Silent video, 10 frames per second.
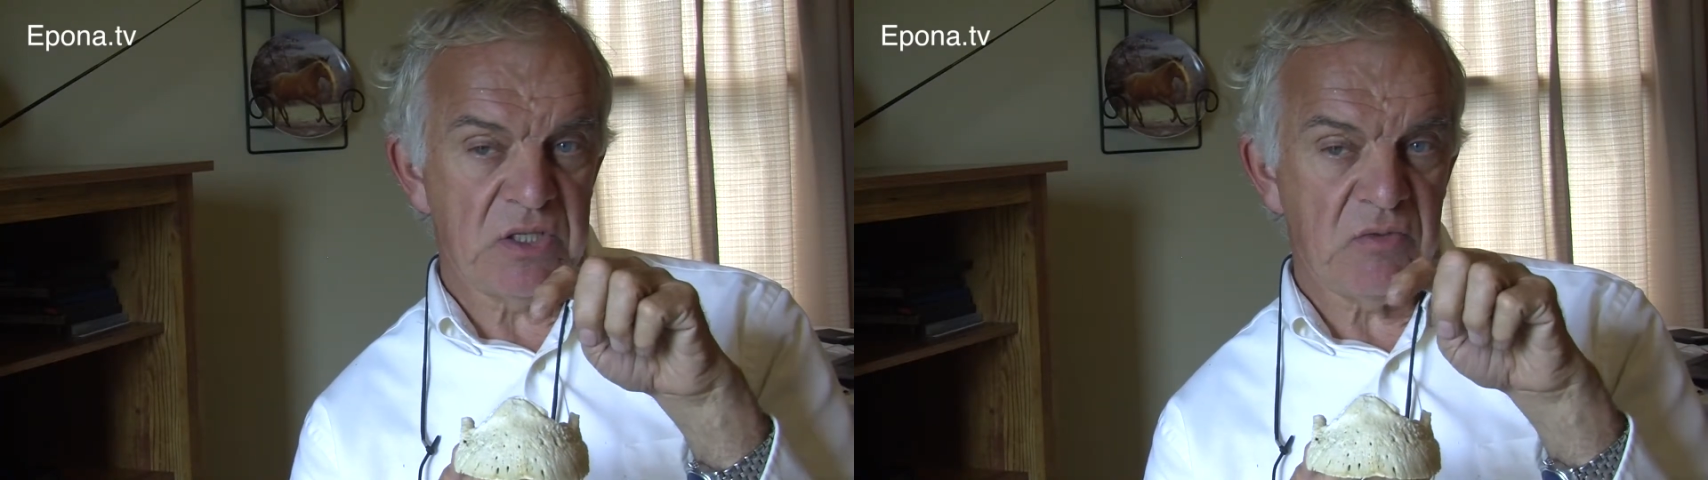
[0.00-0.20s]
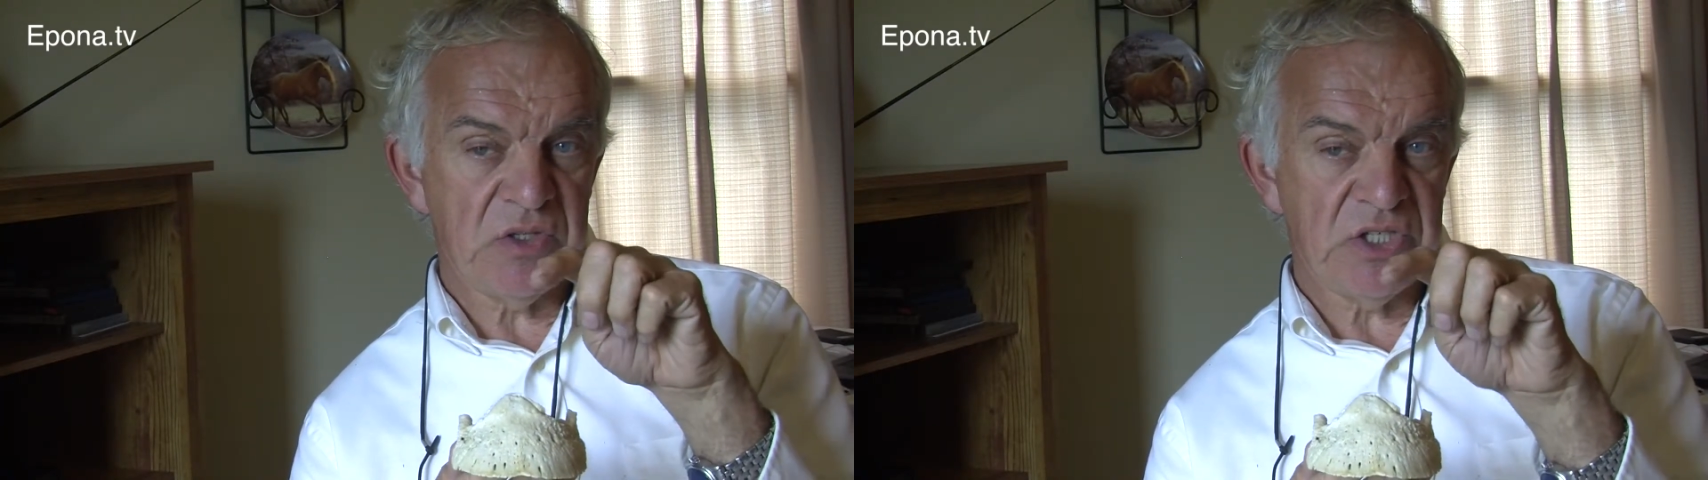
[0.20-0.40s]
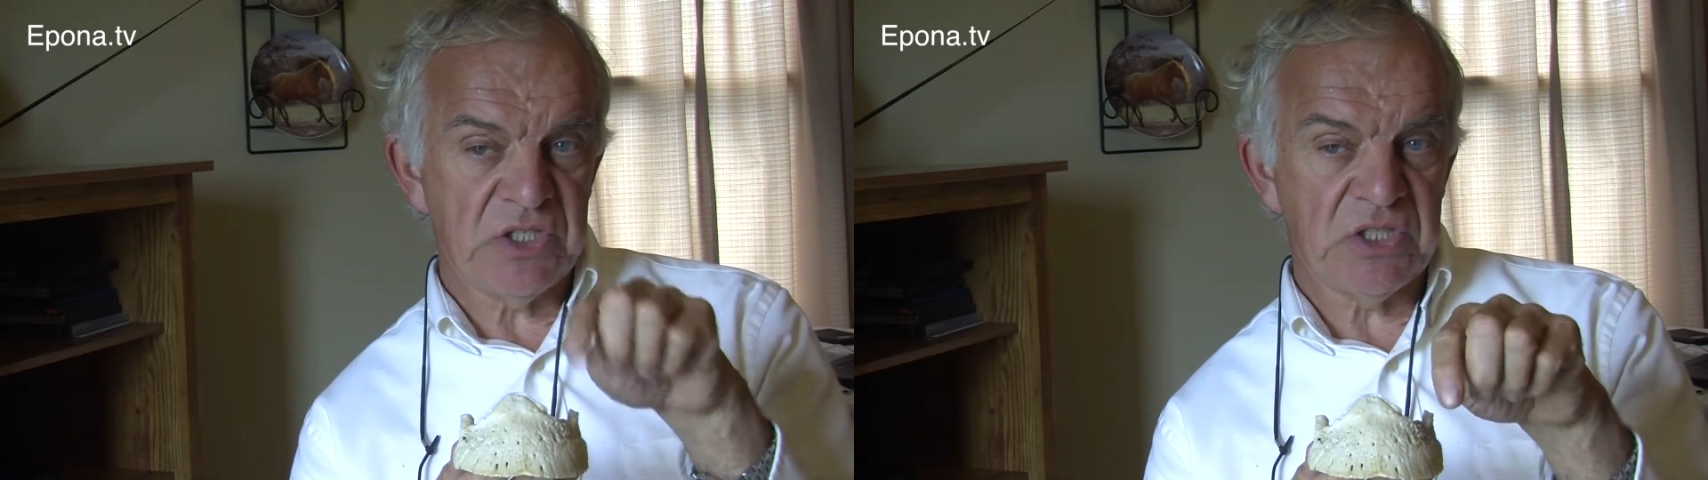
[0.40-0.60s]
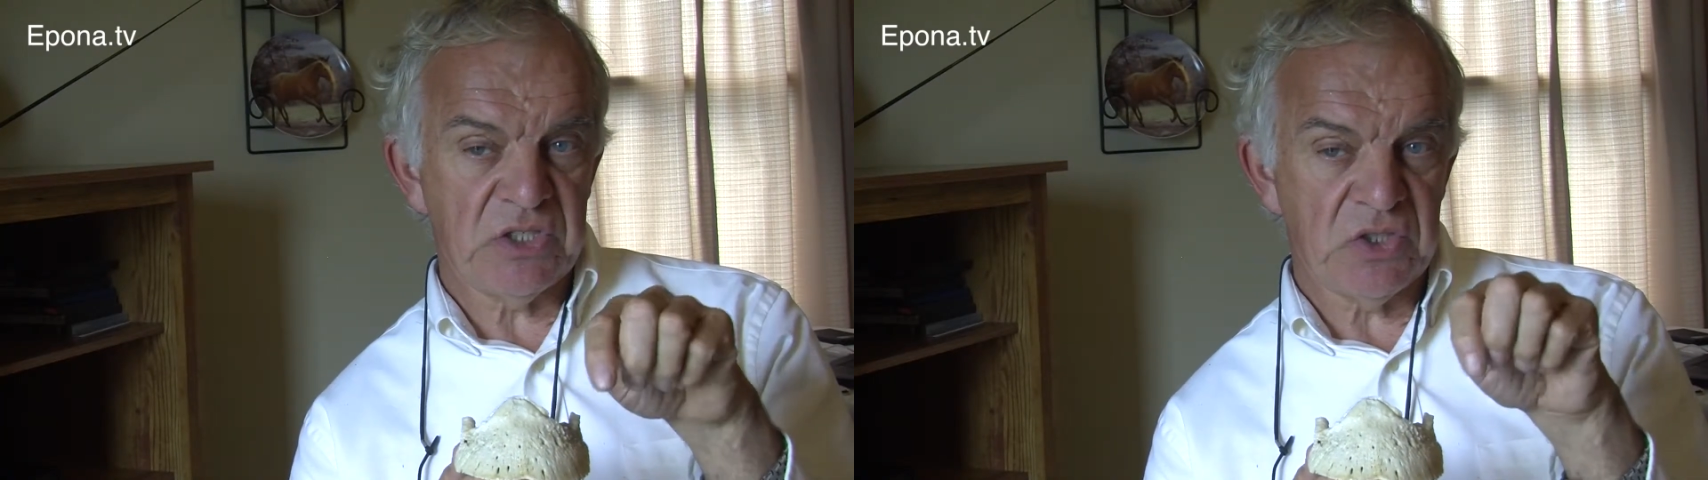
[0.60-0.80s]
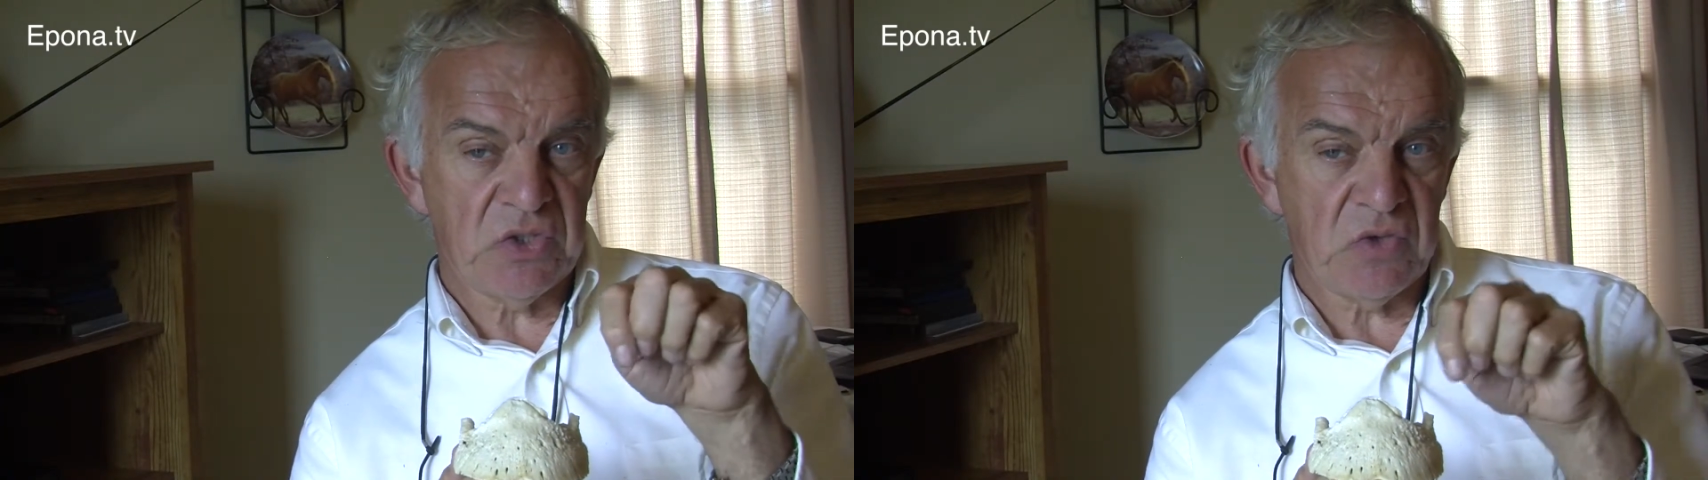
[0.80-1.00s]
the
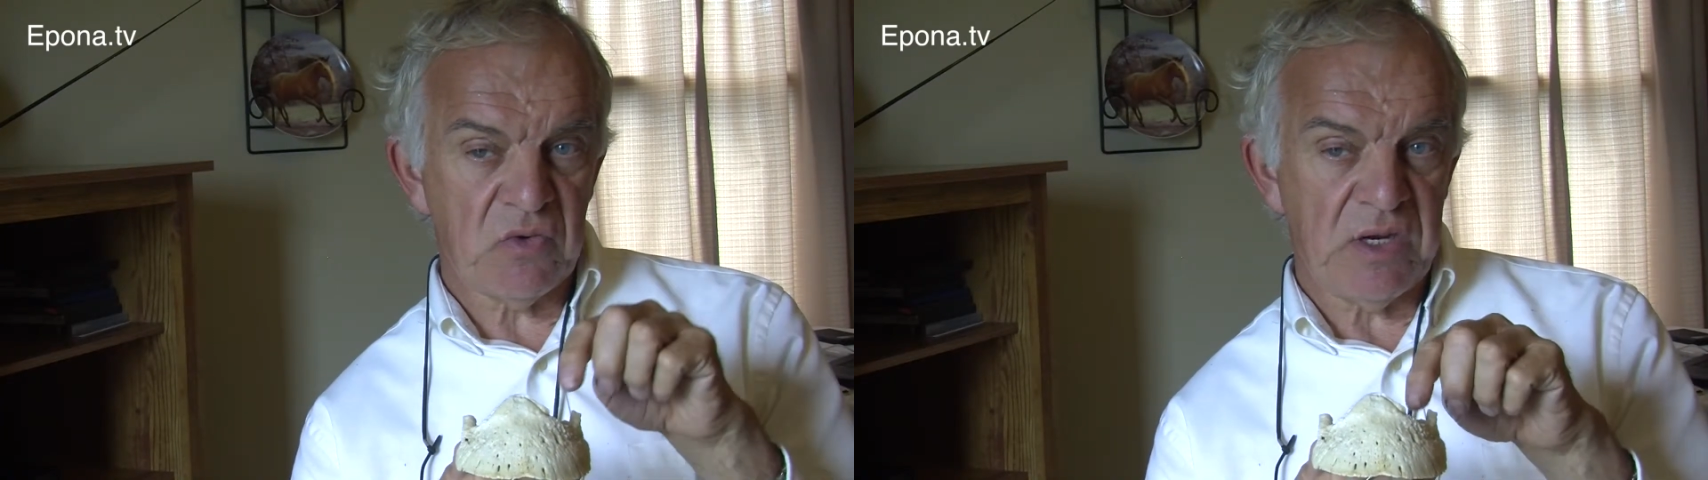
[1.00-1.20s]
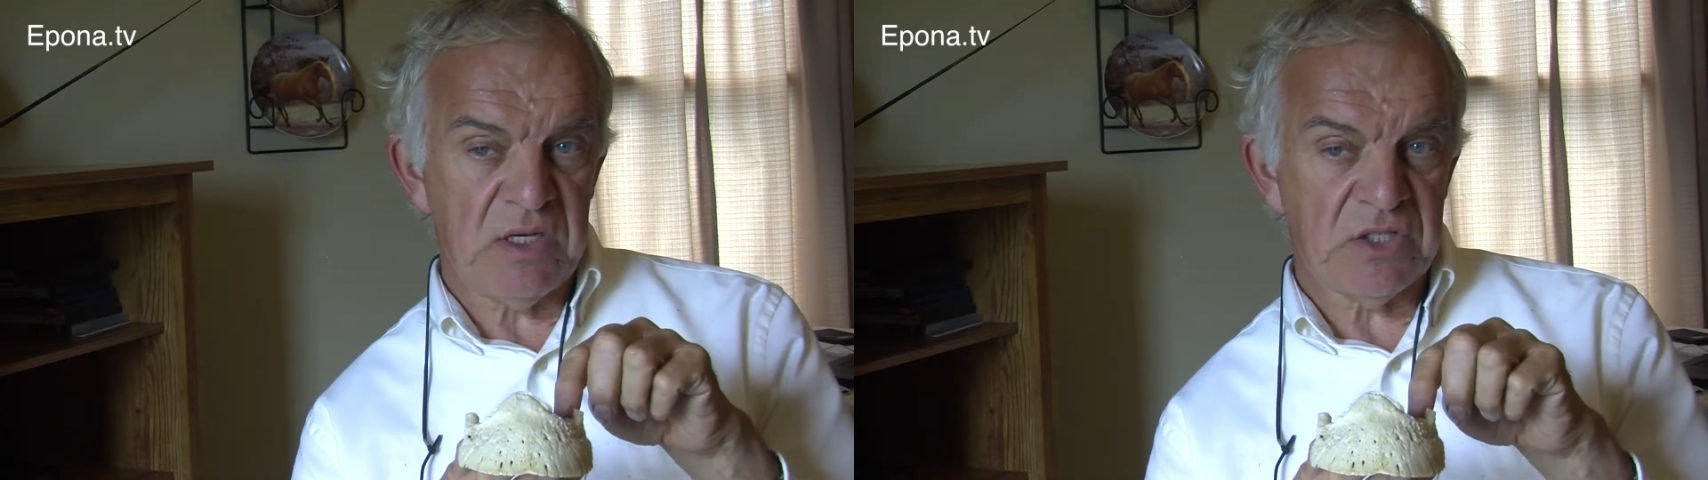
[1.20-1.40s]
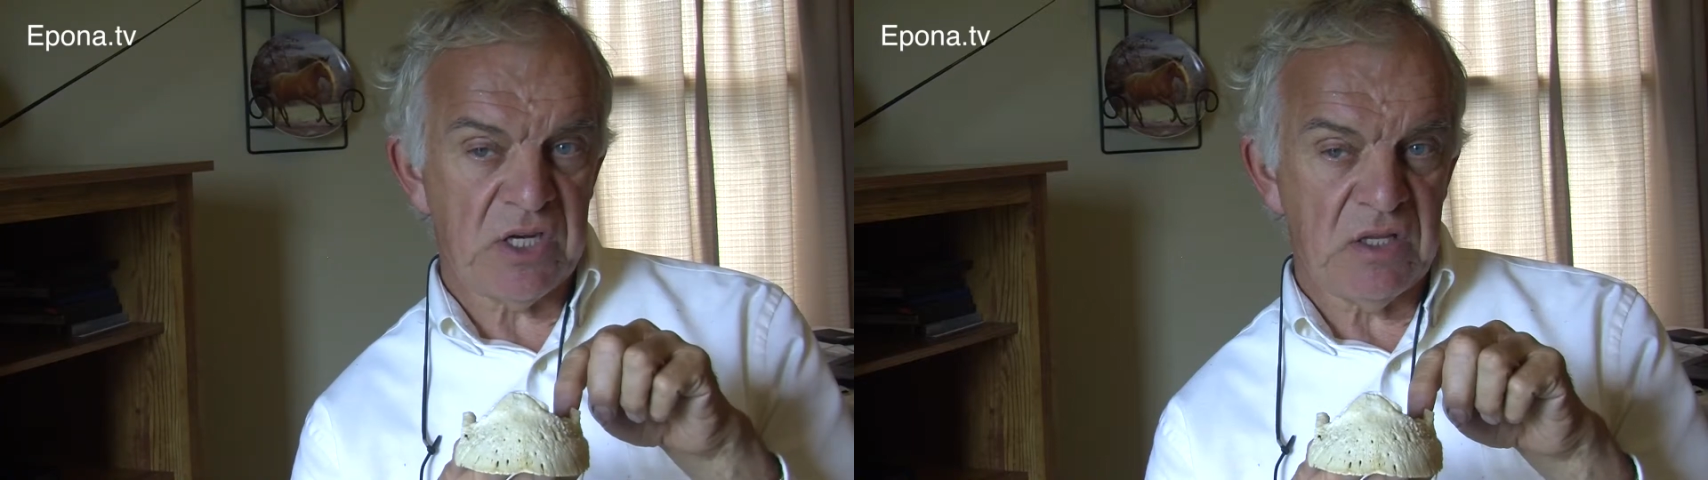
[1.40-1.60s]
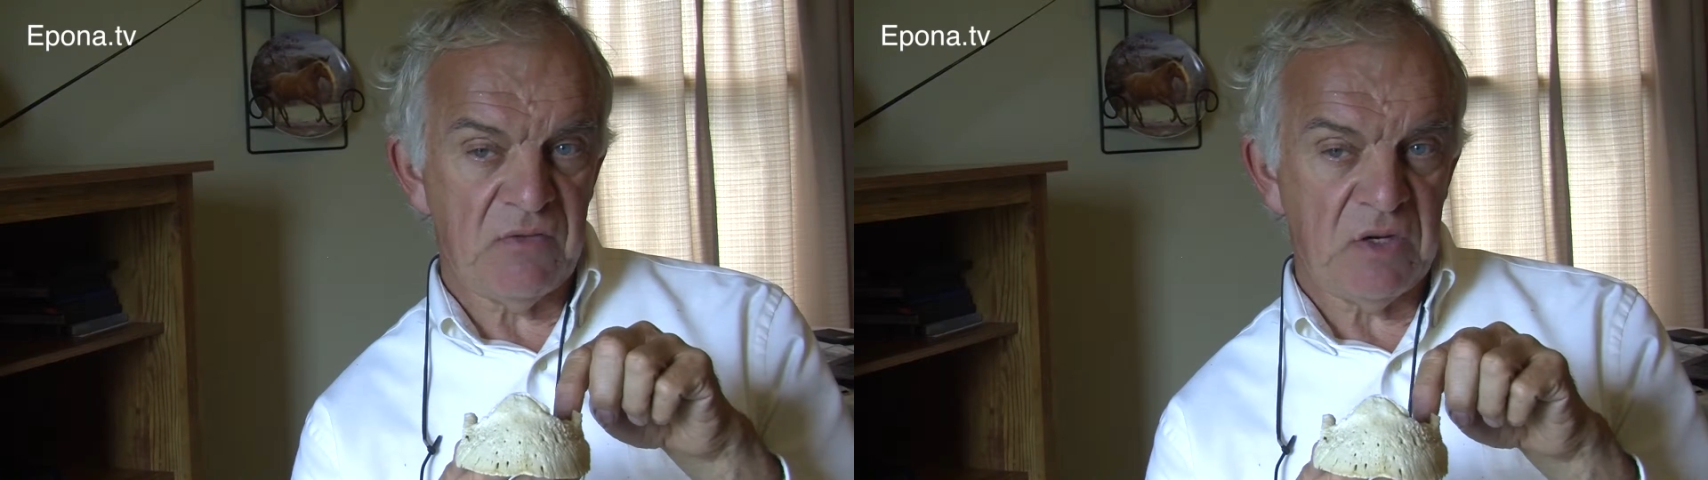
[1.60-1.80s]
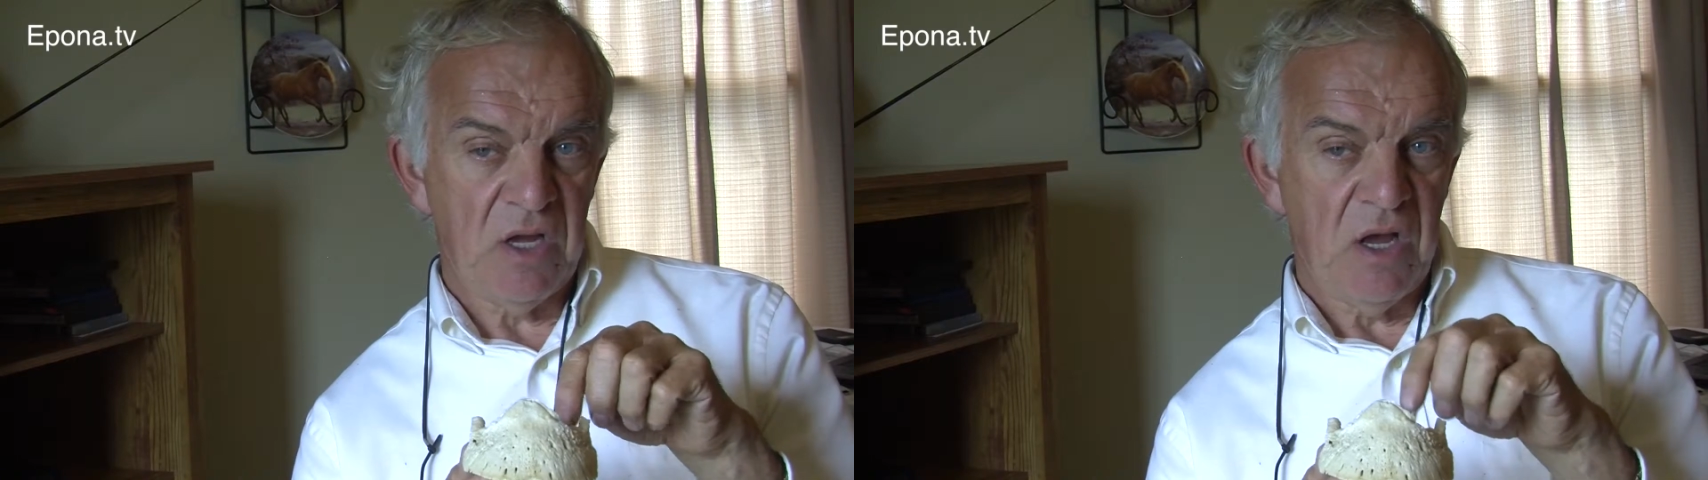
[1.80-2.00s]
resistance is so great inside the
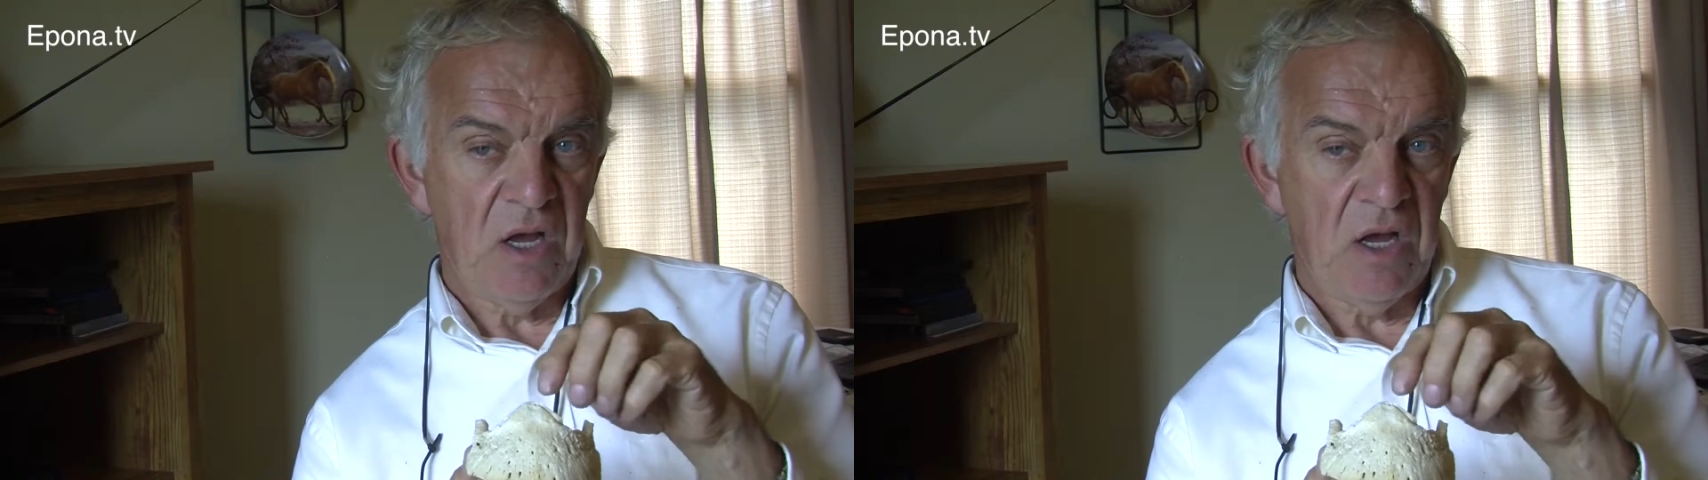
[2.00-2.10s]
foot.